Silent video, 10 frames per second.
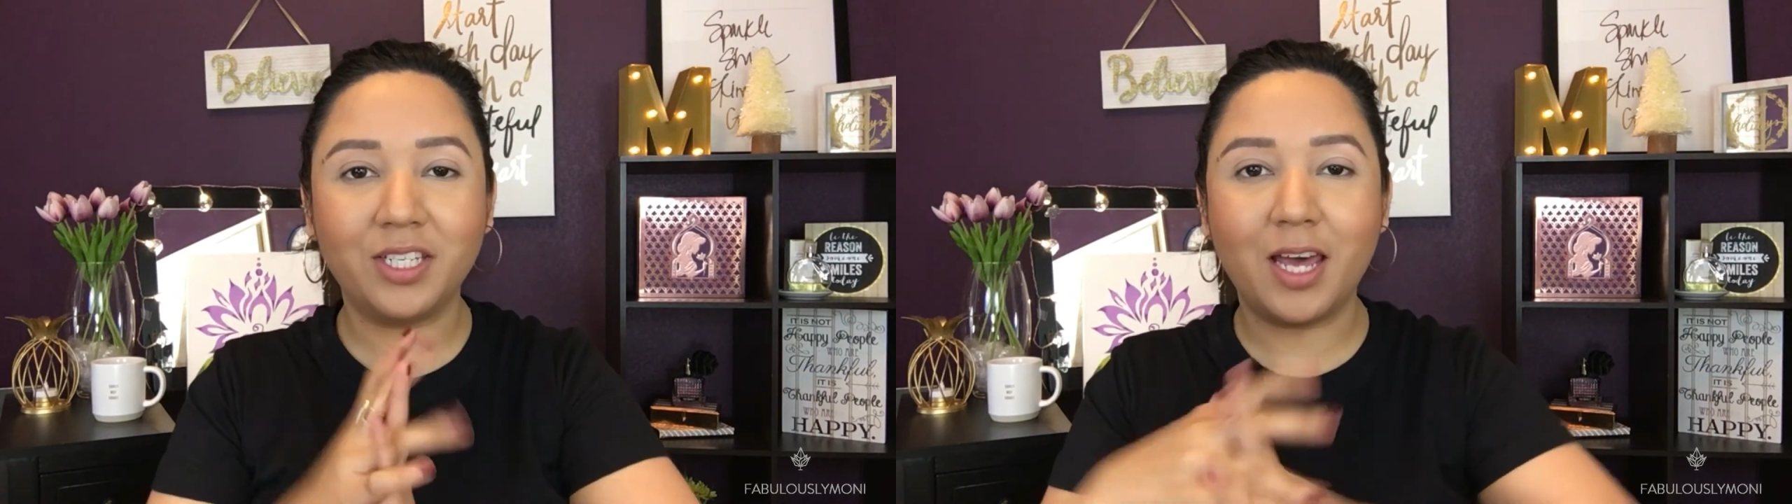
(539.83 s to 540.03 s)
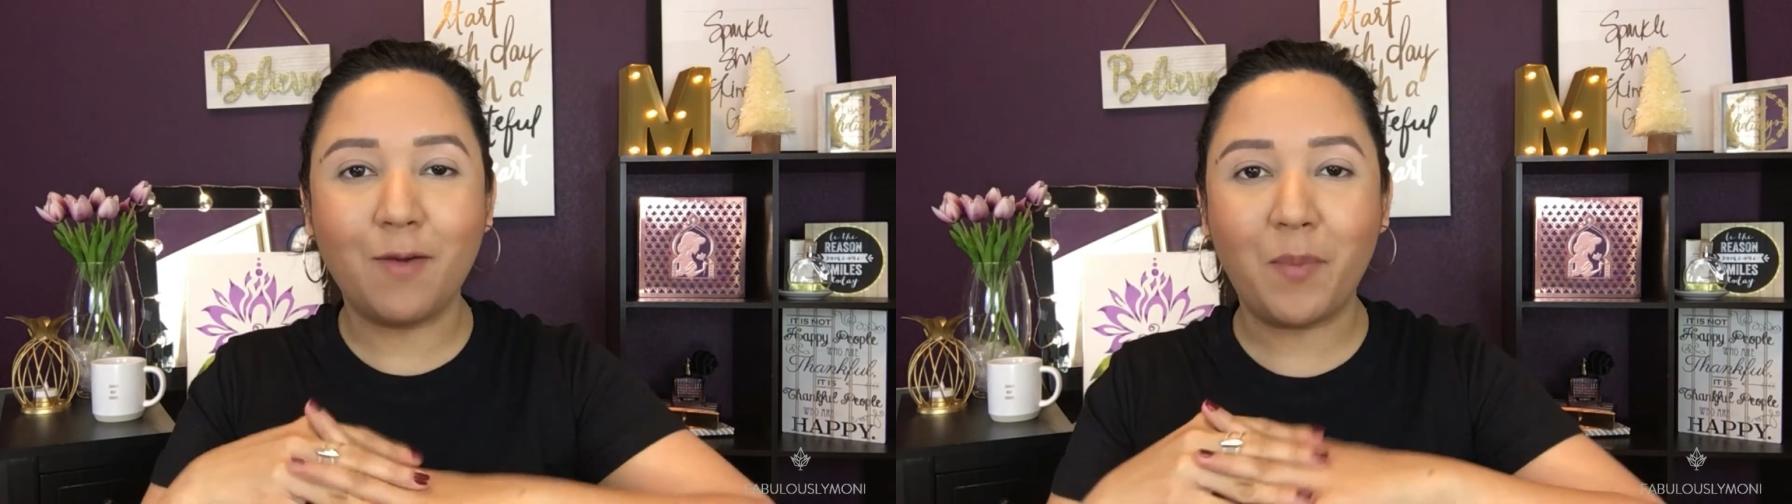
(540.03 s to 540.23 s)

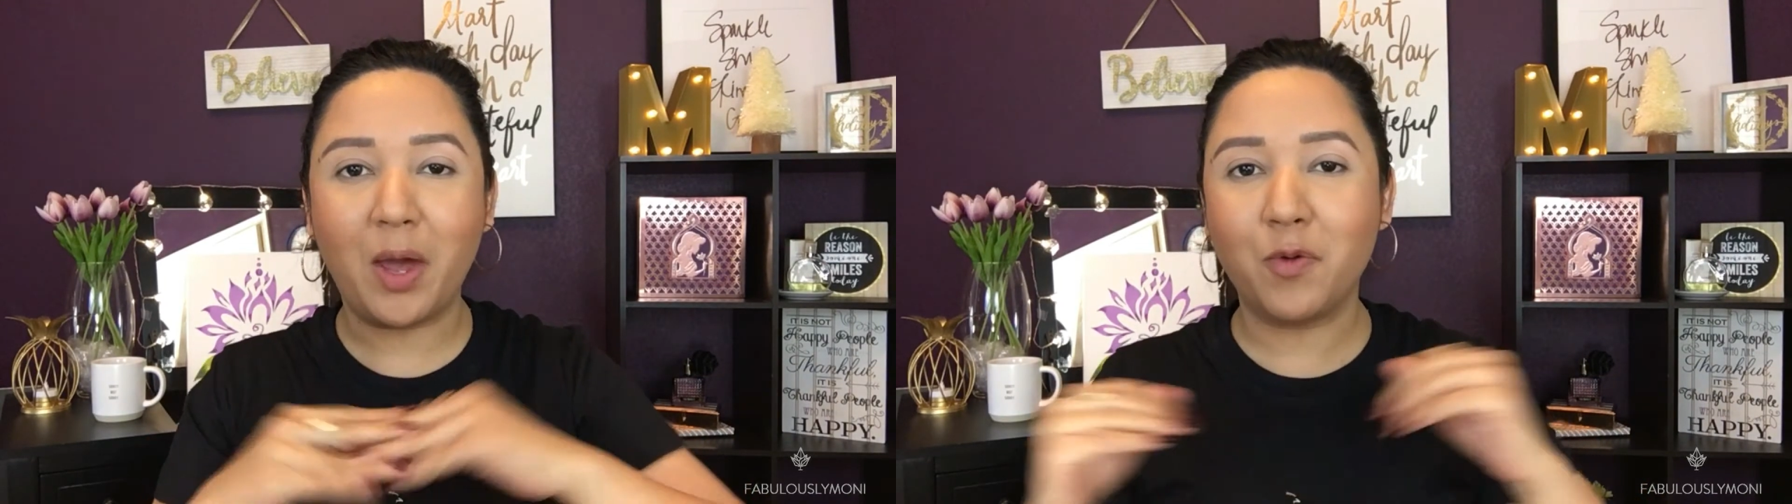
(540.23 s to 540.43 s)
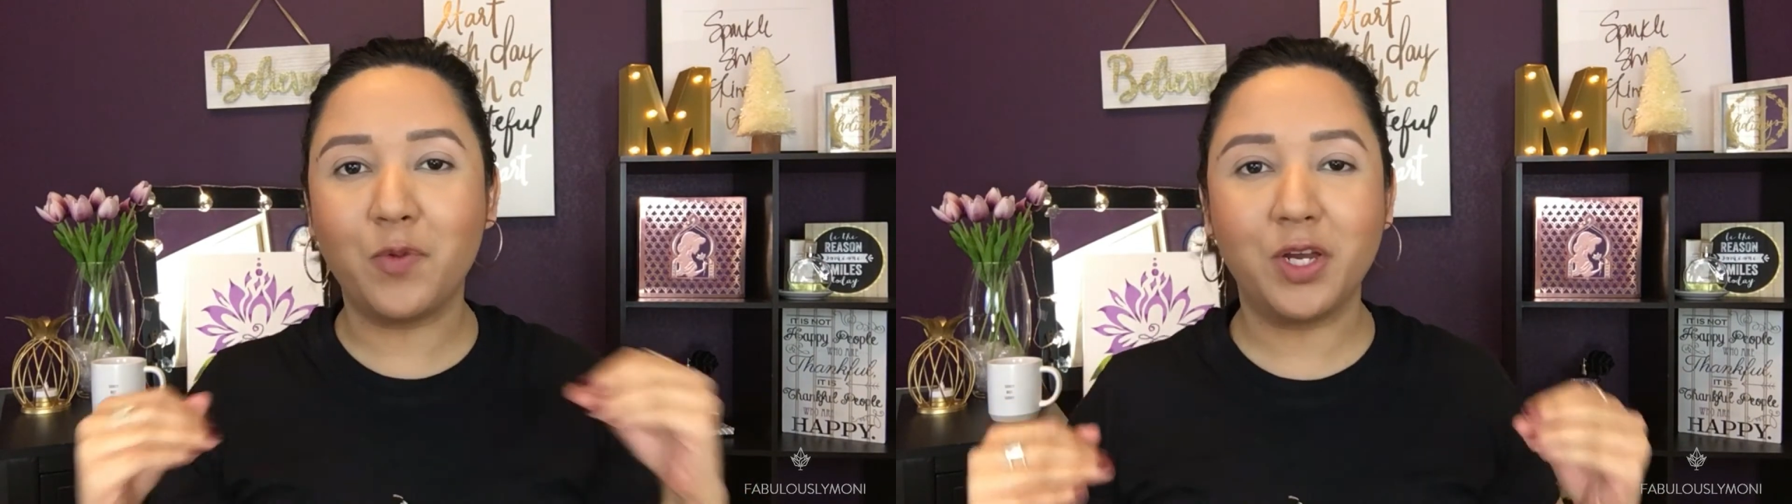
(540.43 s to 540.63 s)
them
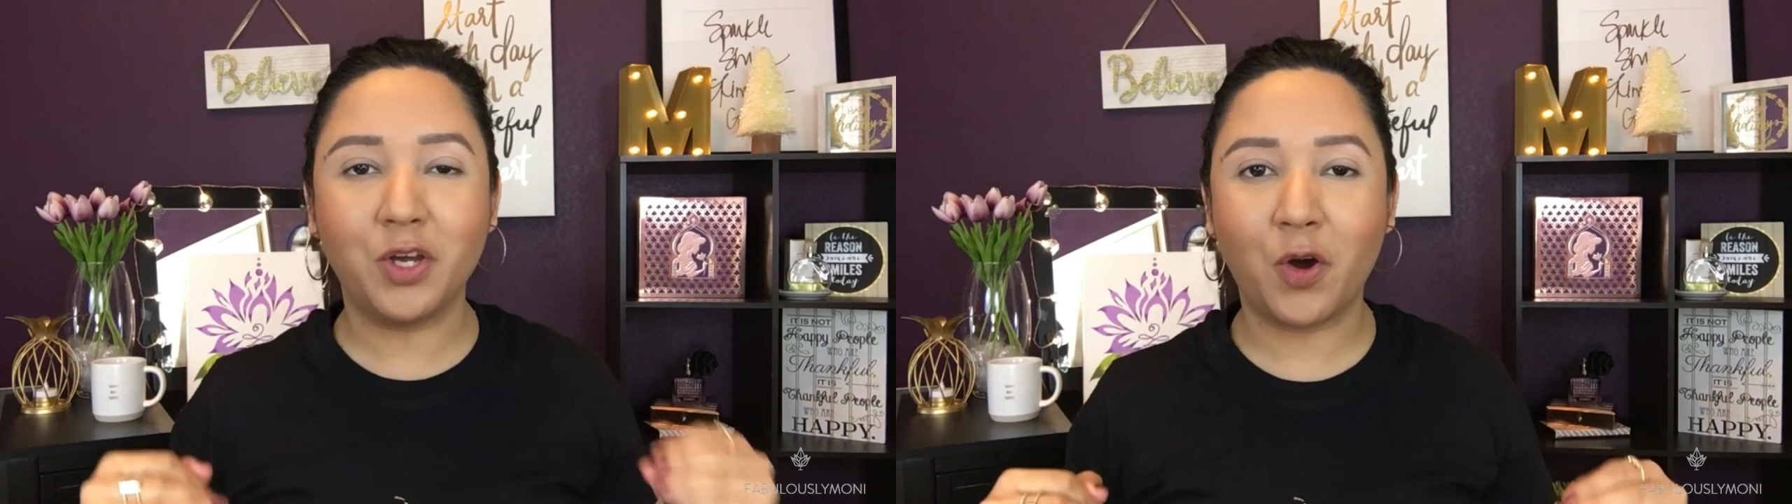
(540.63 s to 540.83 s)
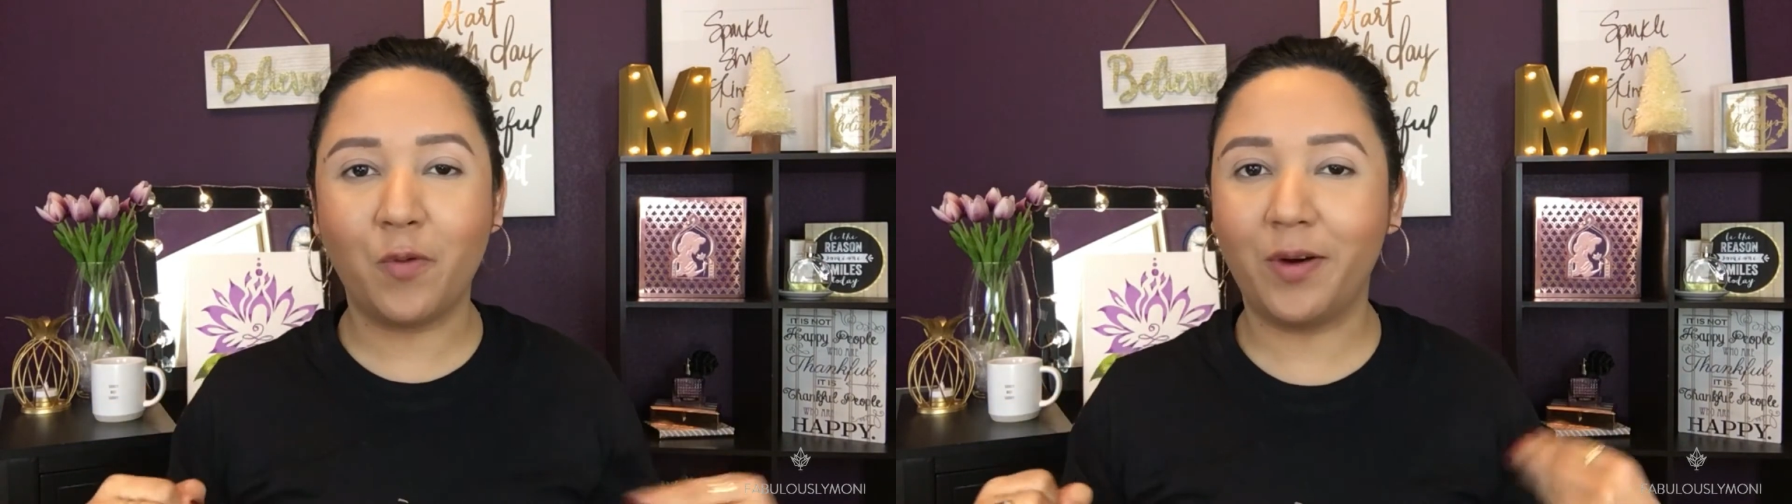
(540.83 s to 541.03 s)
and we know